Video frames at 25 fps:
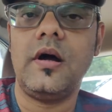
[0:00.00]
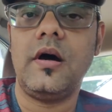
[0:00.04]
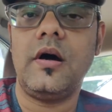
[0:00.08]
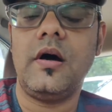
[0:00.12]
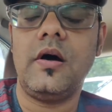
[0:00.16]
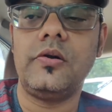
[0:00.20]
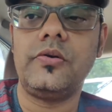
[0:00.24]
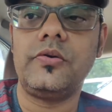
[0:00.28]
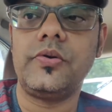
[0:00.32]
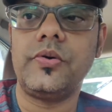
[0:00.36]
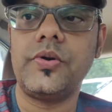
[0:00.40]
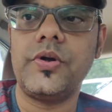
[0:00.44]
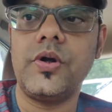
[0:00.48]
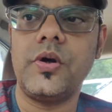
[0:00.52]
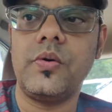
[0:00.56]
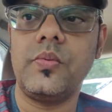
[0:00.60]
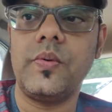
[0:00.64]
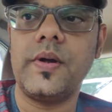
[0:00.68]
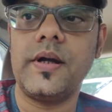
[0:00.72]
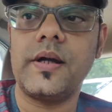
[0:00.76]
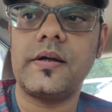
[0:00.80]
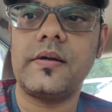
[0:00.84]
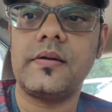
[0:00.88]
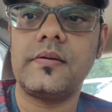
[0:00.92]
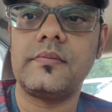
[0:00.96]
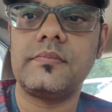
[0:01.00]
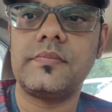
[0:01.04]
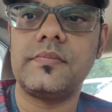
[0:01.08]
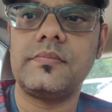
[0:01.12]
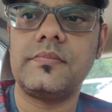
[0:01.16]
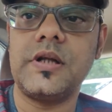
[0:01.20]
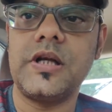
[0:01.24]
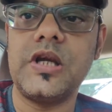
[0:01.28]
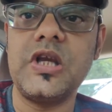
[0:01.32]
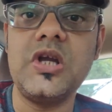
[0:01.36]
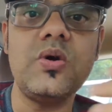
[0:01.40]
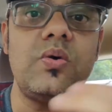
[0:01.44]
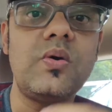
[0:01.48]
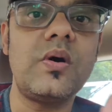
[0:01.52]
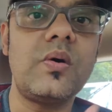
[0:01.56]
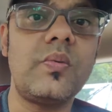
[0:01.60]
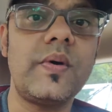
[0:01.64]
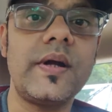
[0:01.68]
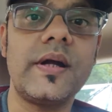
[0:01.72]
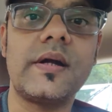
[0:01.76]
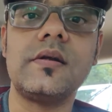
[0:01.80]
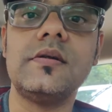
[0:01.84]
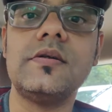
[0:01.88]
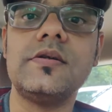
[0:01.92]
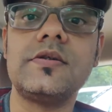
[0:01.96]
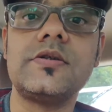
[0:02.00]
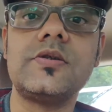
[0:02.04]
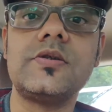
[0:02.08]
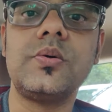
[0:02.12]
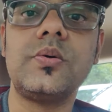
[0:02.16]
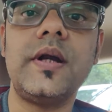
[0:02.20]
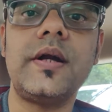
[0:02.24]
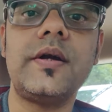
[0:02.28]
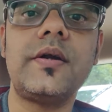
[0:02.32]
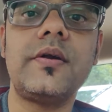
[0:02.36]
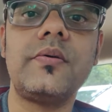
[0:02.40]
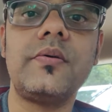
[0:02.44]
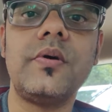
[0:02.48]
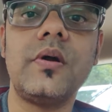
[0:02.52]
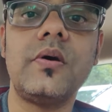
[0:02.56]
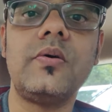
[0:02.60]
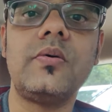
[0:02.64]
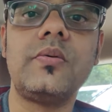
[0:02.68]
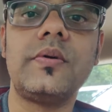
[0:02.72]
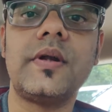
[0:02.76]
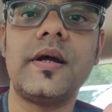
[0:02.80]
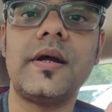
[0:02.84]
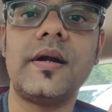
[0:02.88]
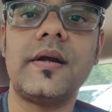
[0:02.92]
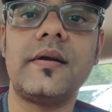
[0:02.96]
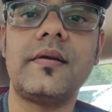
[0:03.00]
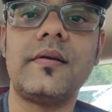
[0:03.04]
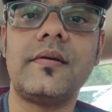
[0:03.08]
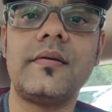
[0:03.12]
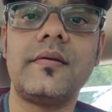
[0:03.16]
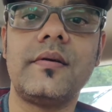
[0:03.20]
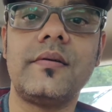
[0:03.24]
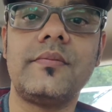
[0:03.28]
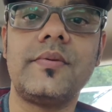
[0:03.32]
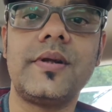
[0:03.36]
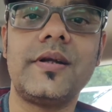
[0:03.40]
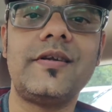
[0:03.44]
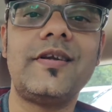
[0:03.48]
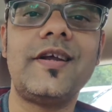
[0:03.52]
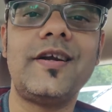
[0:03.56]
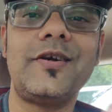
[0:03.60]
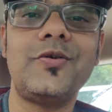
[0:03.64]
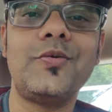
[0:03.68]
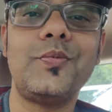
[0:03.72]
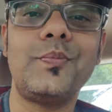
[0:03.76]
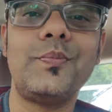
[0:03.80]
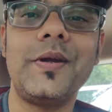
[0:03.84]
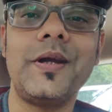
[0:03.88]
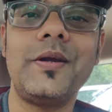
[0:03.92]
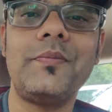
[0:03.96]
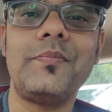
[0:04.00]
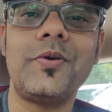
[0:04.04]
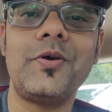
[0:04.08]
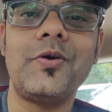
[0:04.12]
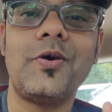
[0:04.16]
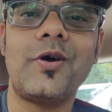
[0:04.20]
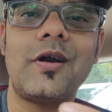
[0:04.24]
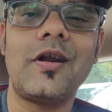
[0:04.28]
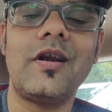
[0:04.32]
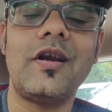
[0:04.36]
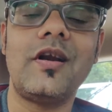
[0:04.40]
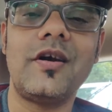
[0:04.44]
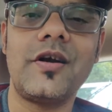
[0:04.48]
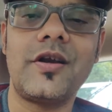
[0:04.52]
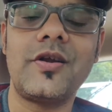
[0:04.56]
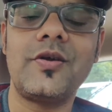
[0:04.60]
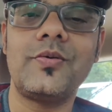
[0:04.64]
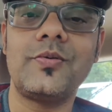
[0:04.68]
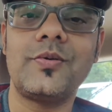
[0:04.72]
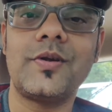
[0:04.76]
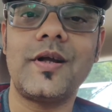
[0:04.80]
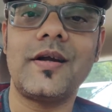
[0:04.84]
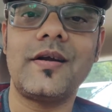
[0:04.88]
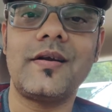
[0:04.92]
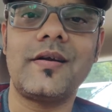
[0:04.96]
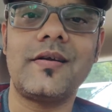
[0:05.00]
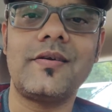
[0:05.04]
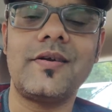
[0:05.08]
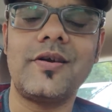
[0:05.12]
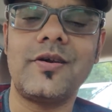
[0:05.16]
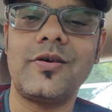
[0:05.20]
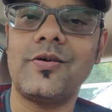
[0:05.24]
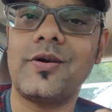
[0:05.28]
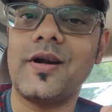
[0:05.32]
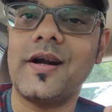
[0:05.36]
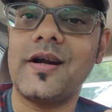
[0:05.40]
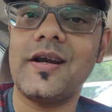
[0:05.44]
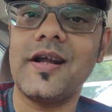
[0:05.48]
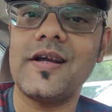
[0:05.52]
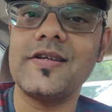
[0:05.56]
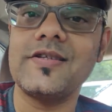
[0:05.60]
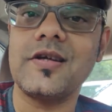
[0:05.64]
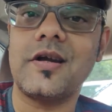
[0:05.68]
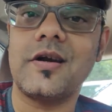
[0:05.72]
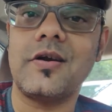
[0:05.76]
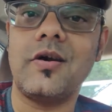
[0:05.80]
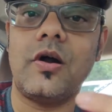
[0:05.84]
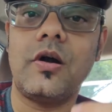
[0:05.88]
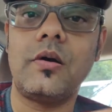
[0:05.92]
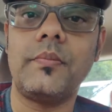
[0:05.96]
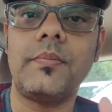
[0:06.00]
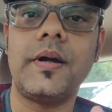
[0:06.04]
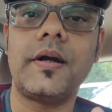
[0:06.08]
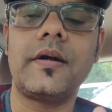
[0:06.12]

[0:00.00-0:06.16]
Although your wake, the newer vehicles let you know that uh, they, they do beep you or alert you that your headlights are on.